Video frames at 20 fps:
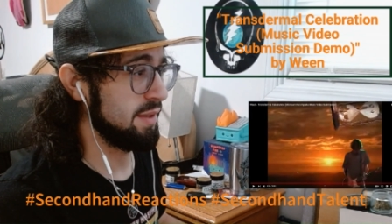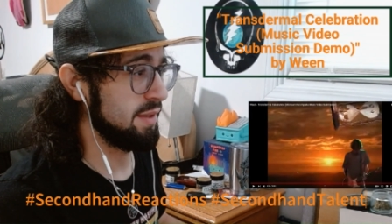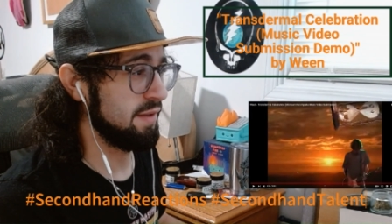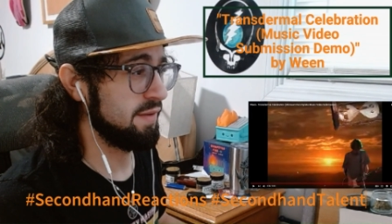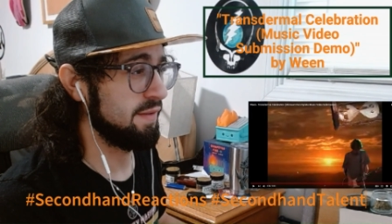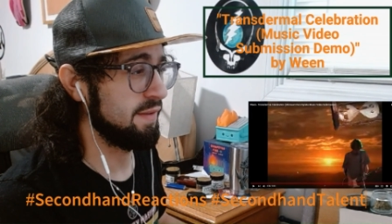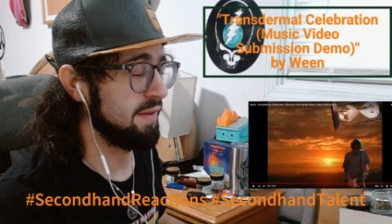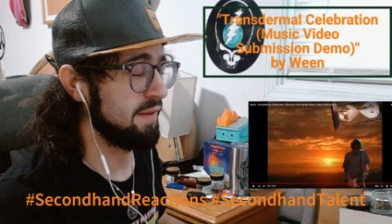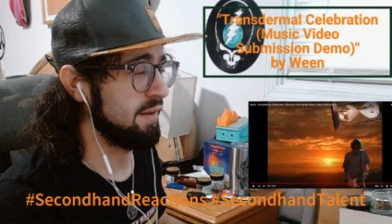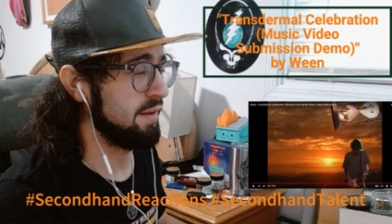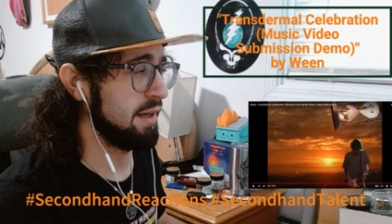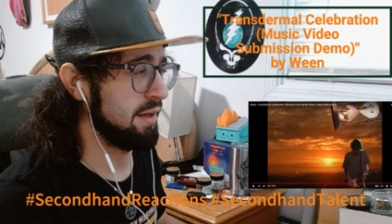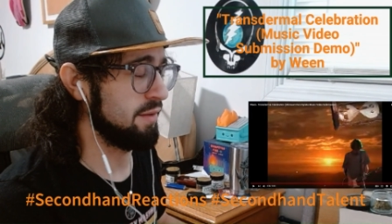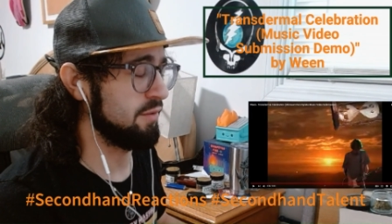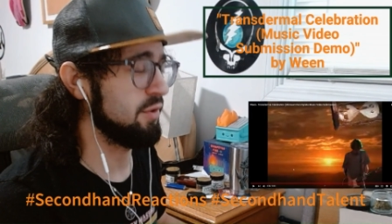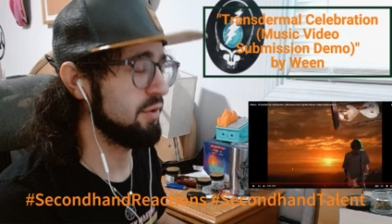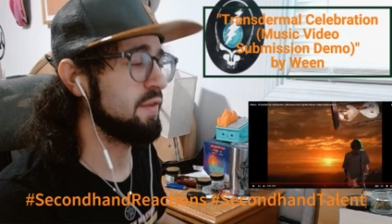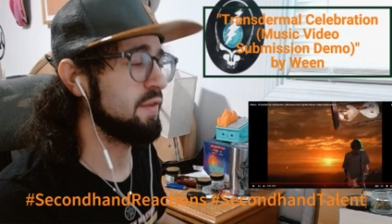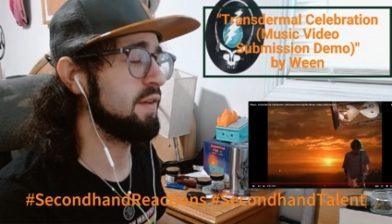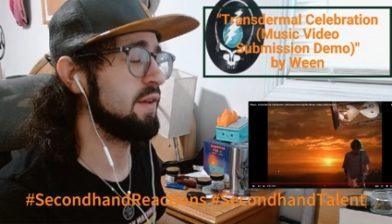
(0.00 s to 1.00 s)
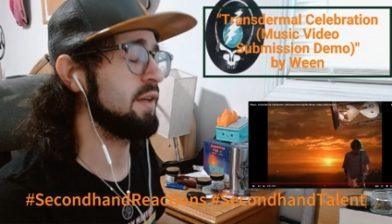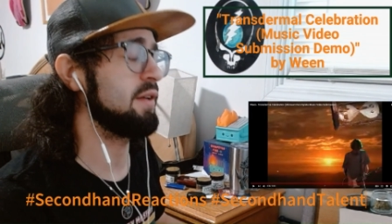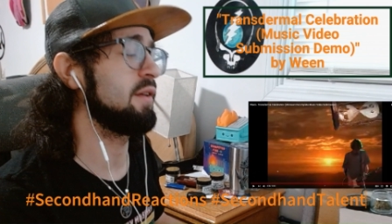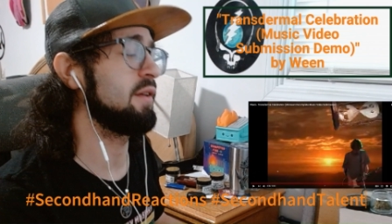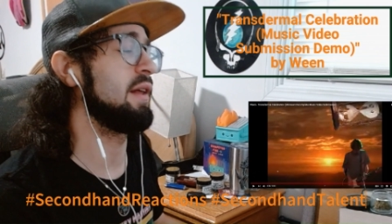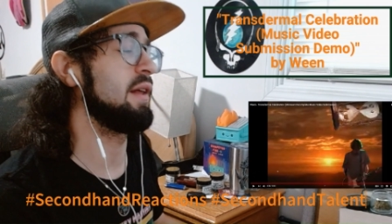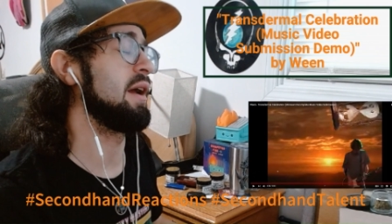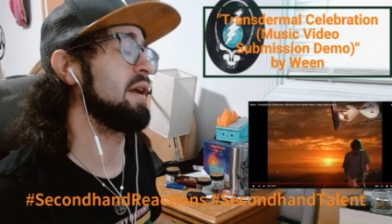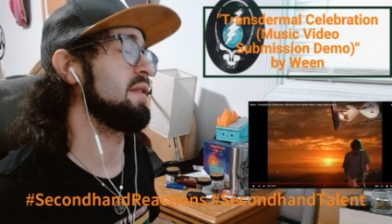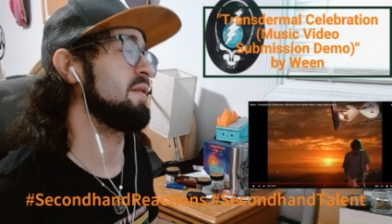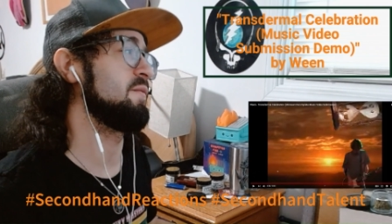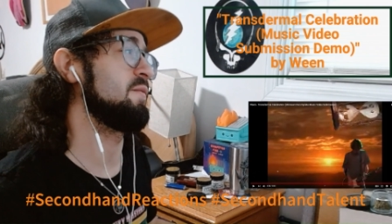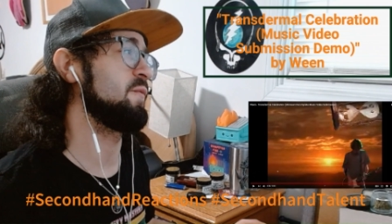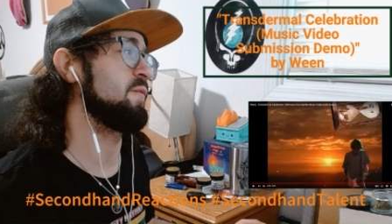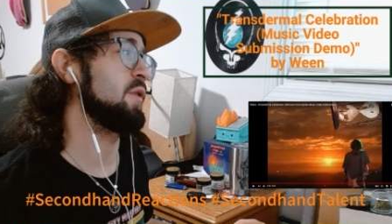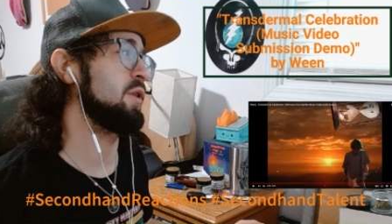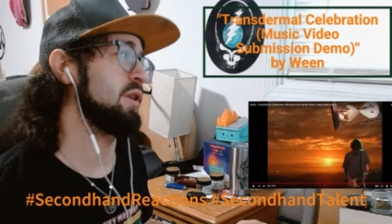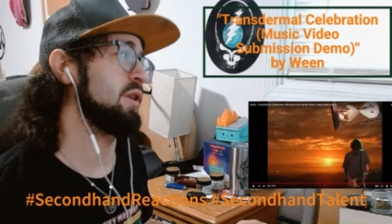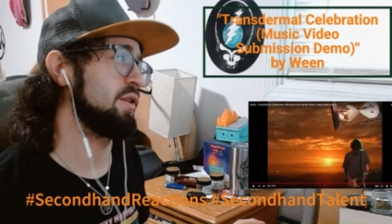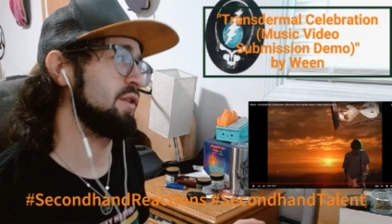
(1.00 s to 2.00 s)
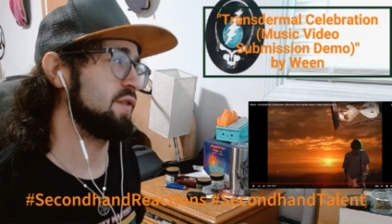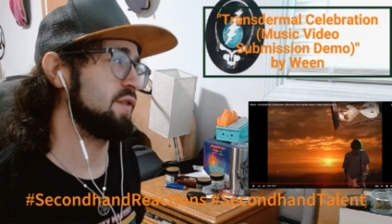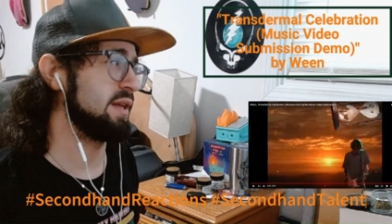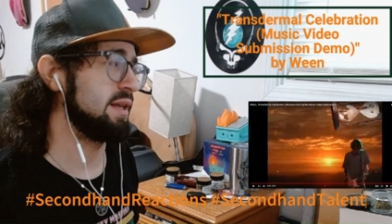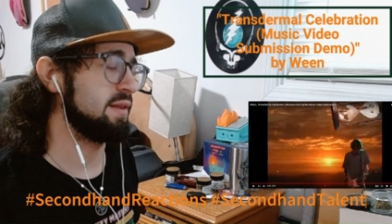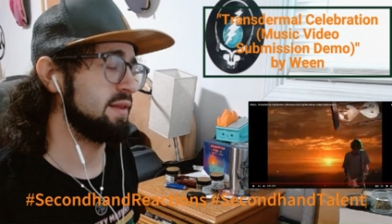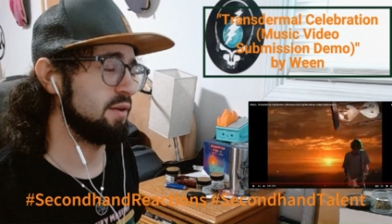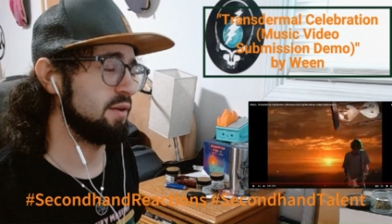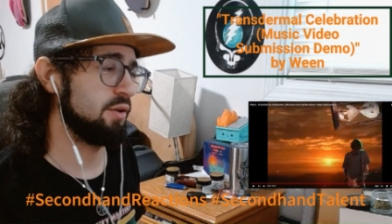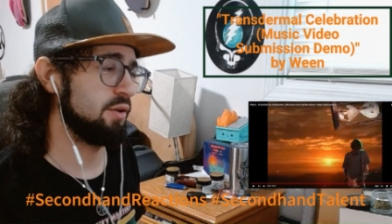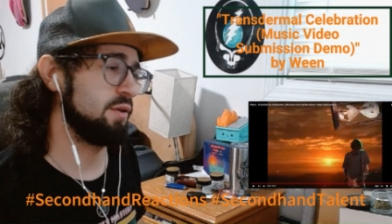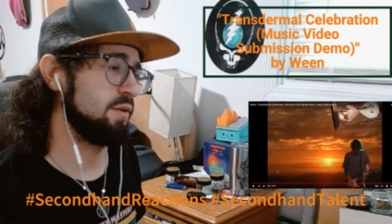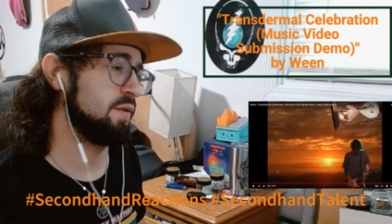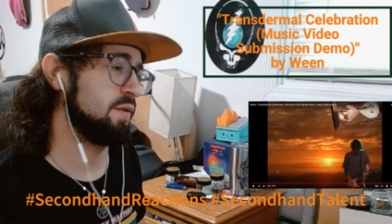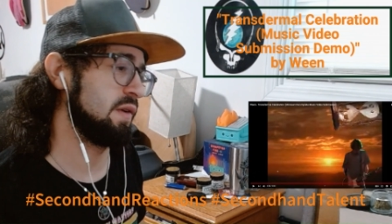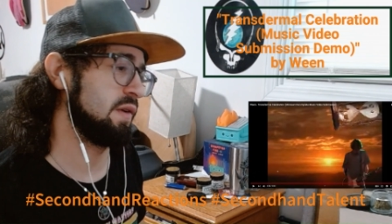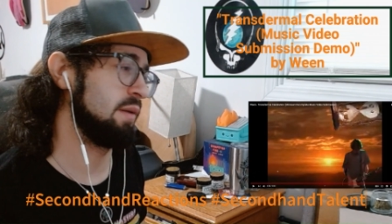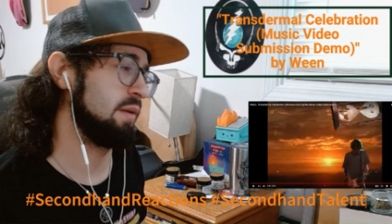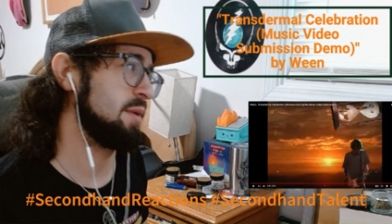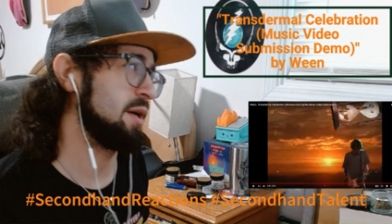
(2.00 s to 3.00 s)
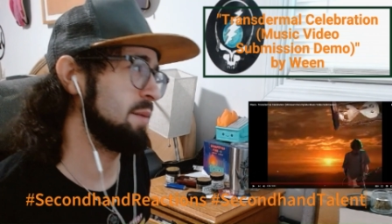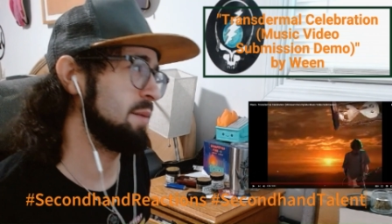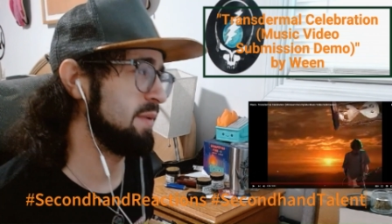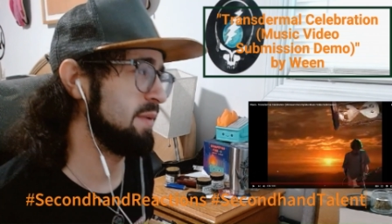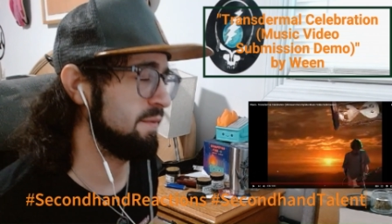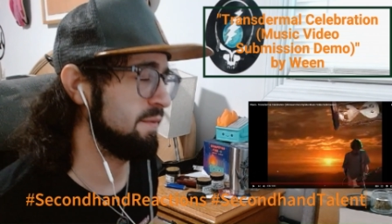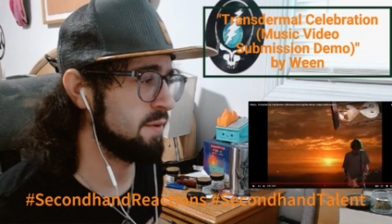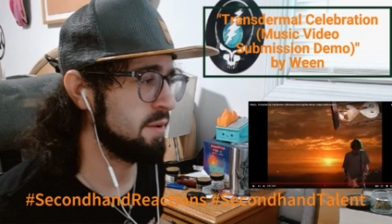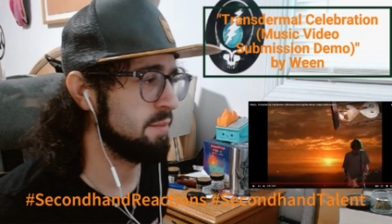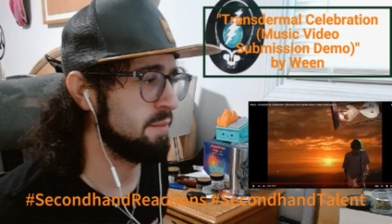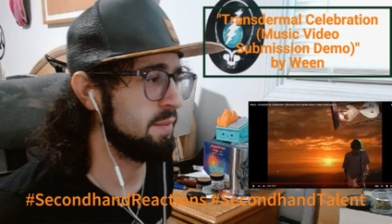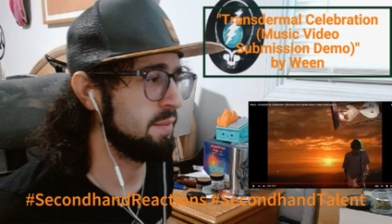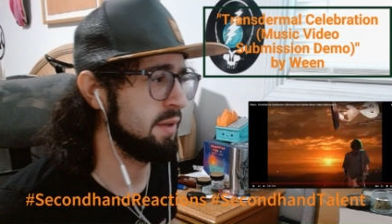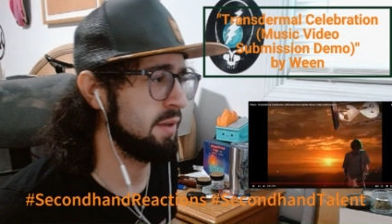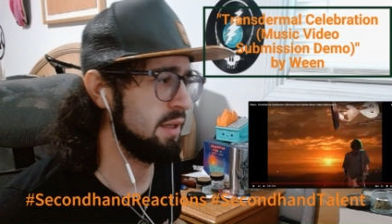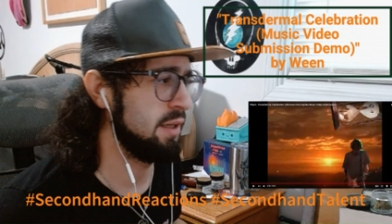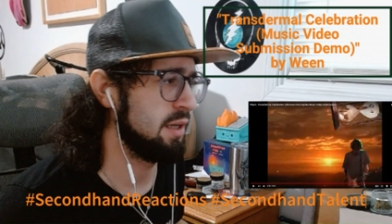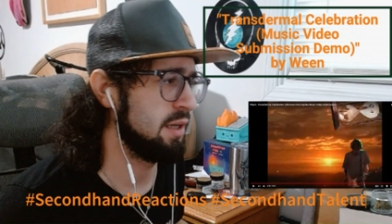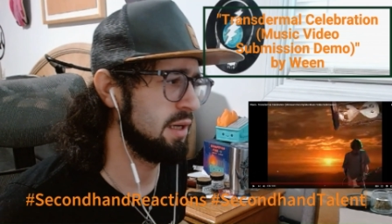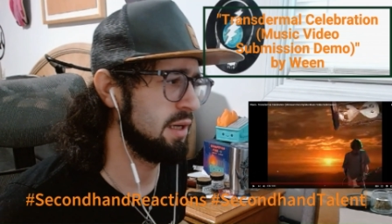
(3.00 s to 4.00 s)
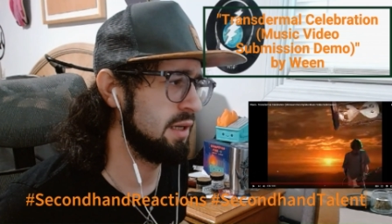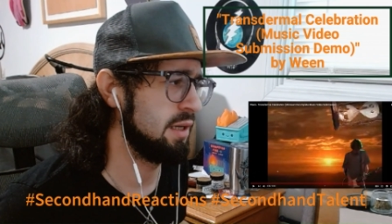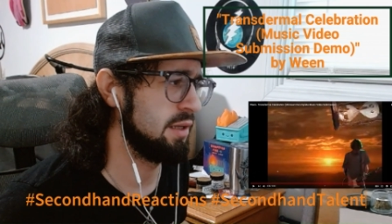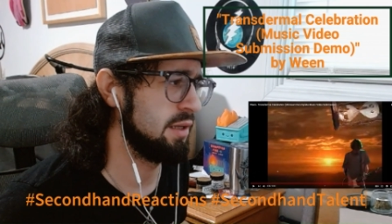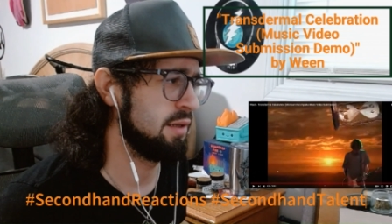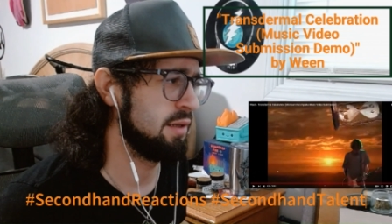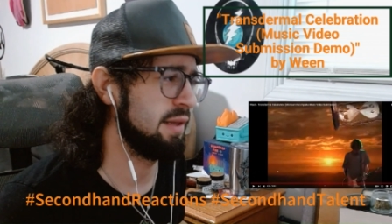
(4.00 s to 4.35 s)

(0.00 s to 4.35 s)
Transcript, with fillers: This and it looks like a lot of the footage that they're using might be from the uh,